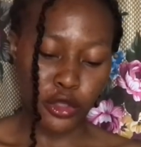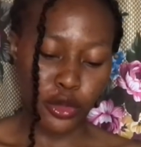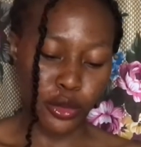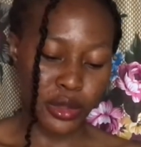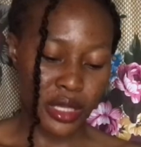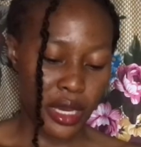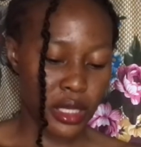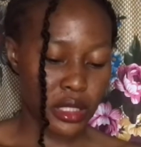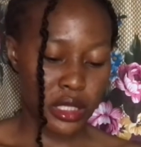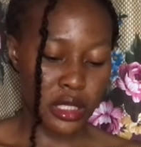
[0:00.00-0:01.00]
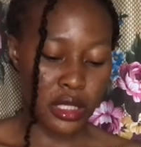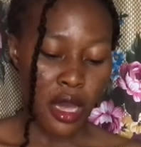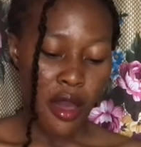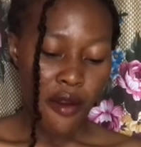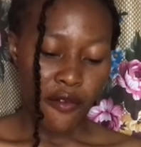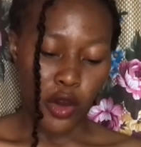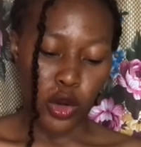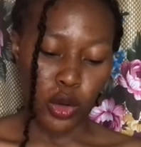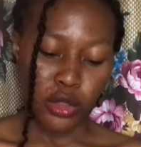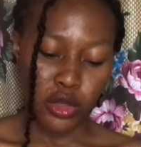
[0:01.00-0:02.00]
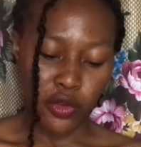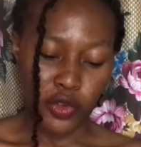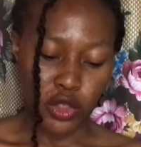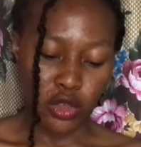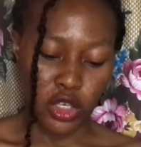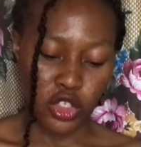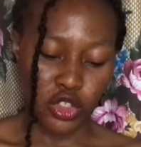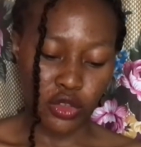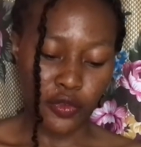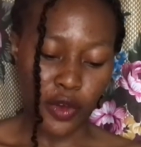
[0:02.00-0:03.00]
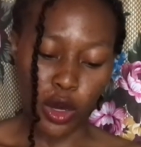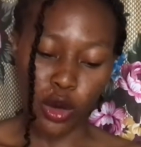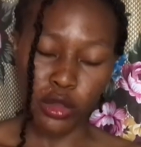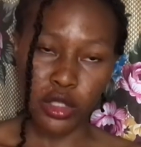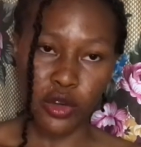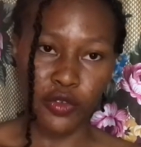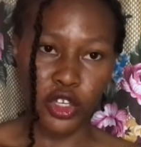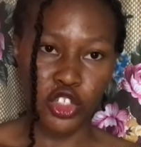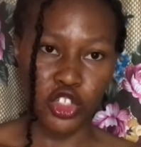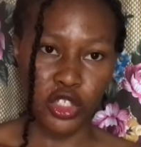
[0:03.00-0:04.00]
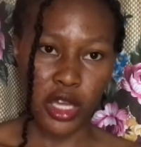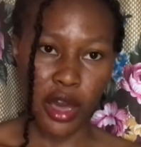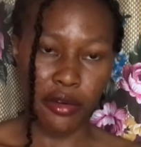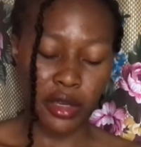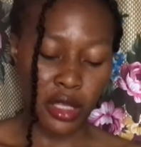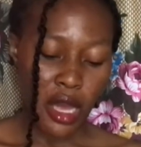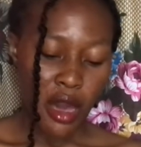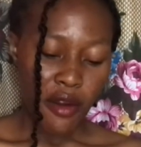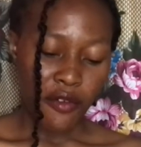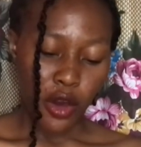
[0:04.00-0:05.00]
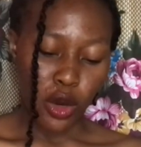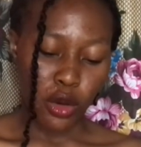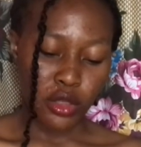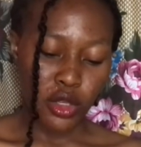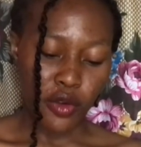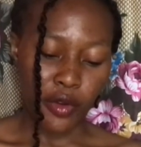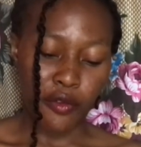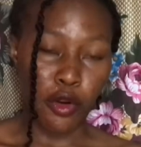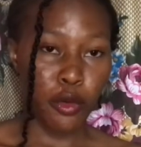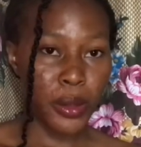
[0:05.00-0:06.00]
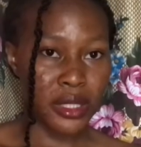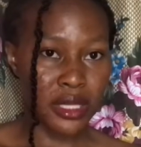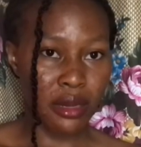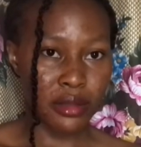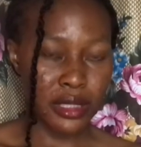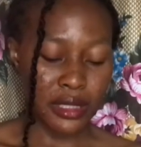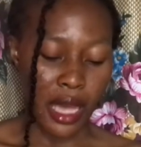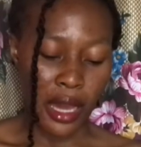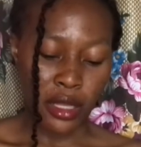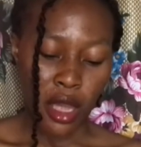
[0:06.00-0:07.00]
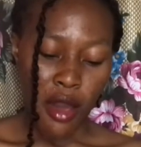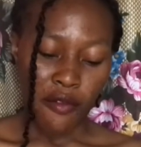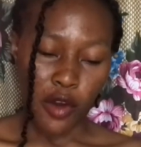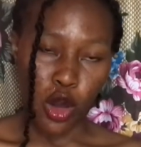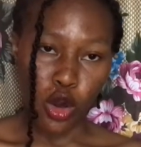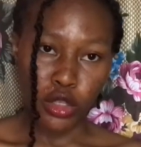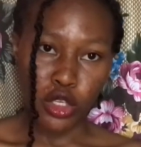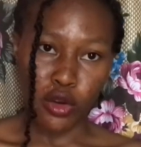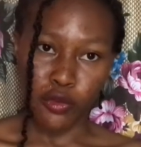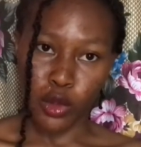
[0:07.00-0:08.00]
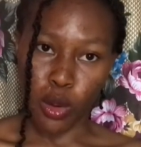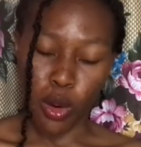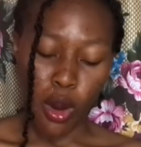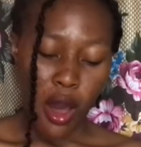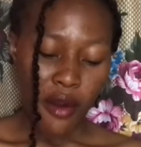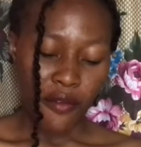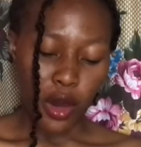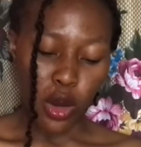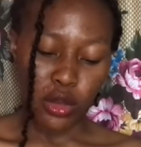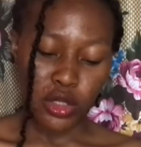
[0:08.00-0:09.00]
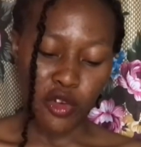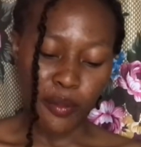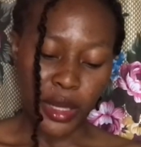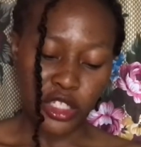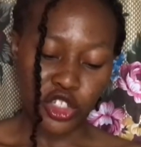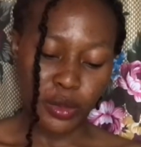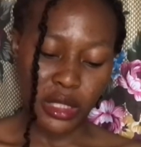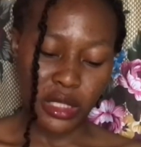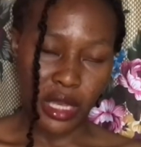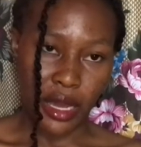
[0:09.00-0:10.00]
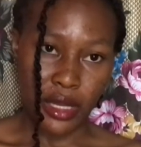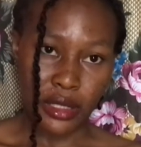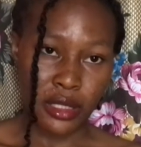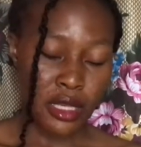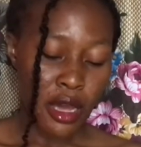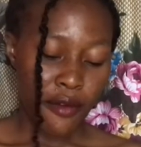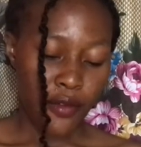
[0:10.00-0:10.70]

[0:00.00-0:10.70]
Medical Sciences, Faculty of Education, Faculty of Engineering, Faculty of Environmental Design, Faculty of Law, Faculty of Management Science,